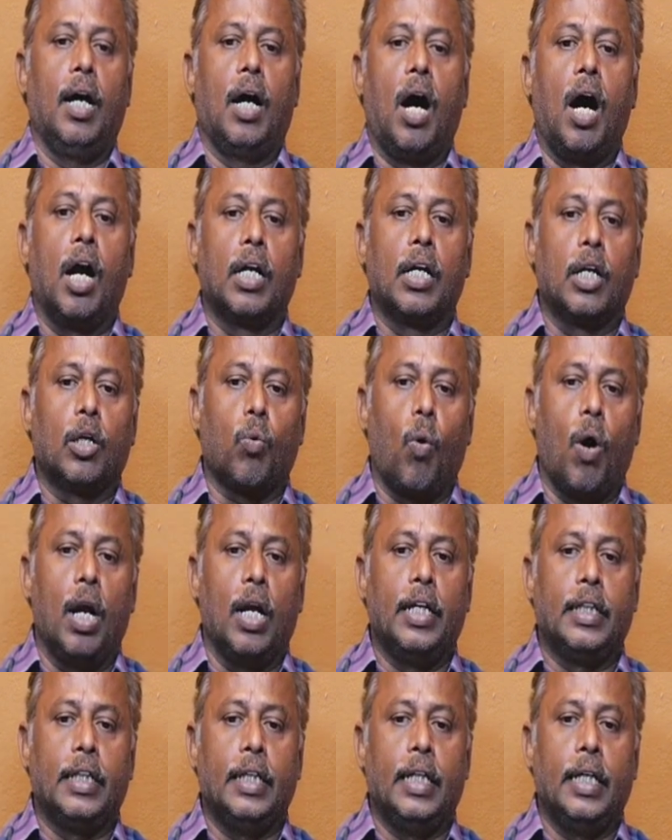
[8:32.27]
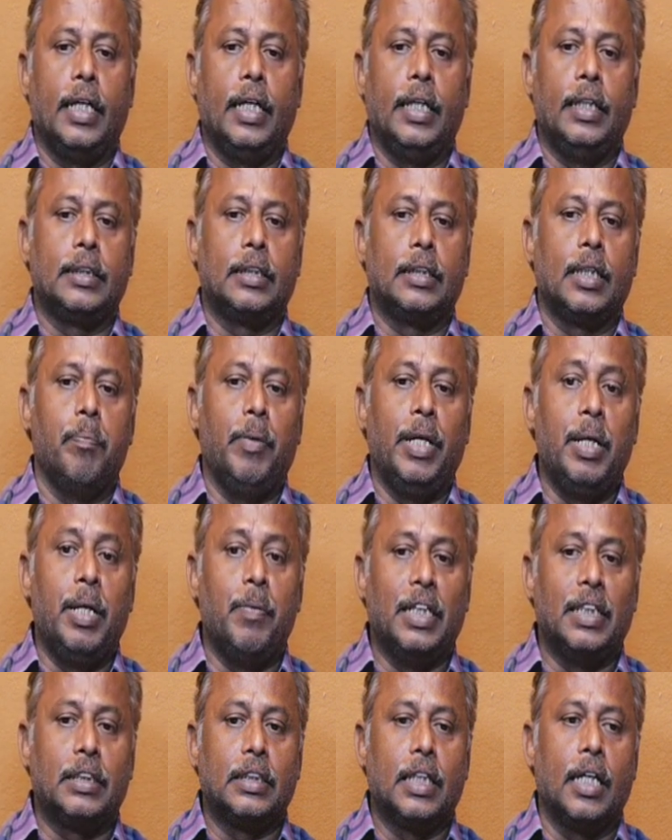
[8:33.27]
order quality is
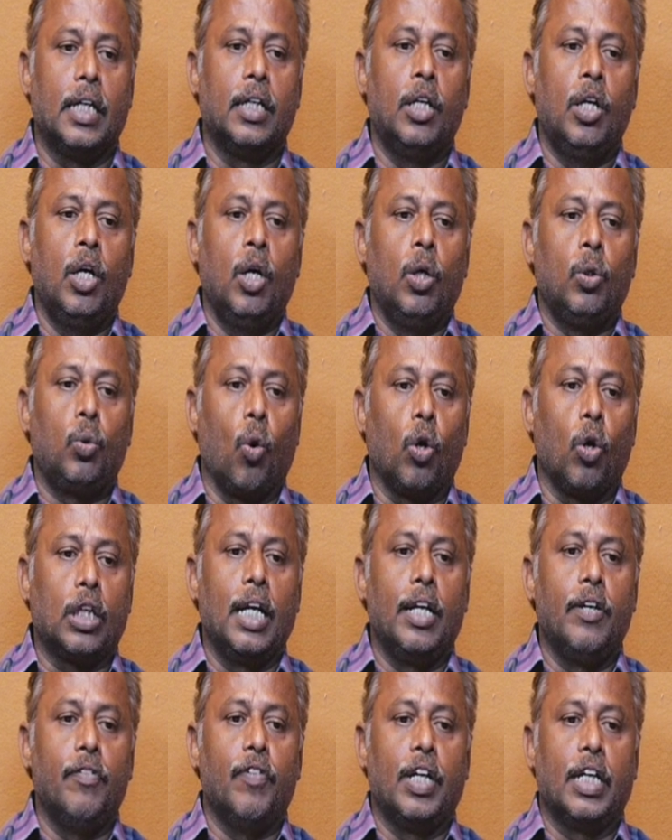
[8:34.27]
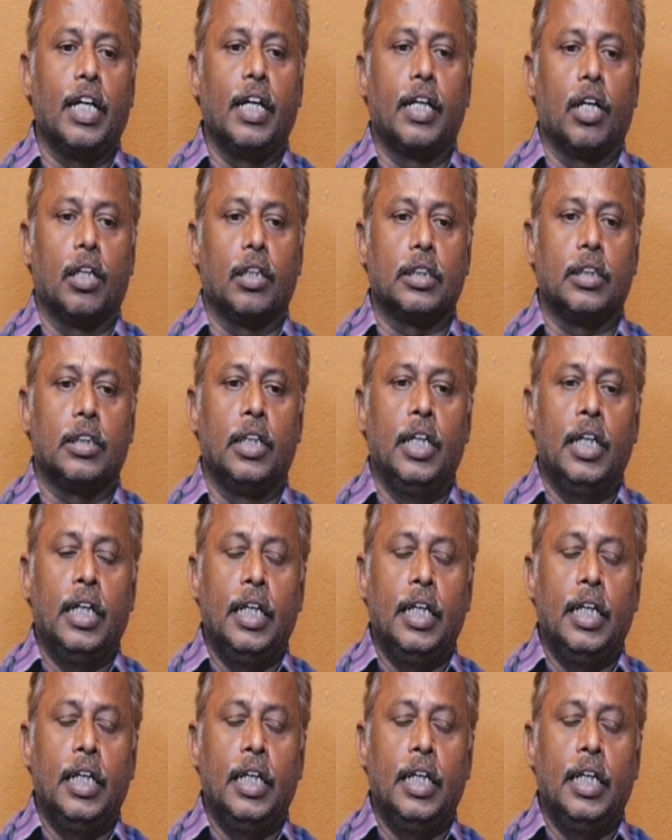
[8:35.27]
minimize the total inventory cost.